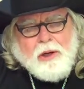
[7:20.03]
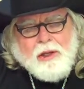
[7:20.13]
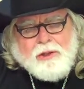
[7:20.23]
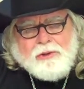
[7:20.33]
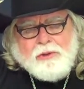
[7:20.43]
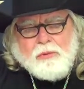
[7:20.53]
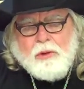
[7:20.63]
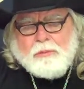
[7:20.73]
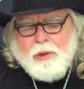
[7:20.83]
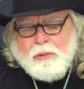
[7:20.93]
bless the
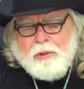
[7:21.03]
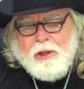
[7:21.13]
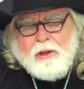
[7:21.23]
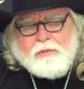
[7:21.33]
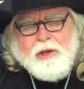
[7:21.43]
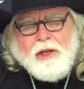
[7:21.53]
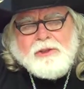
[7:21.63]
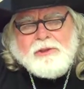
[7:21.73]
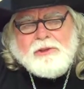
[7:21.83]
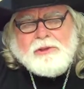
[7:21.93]
Republic of
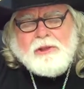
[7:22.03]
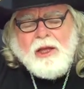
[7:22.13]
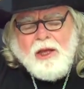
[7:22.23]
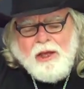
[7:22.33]
Texas,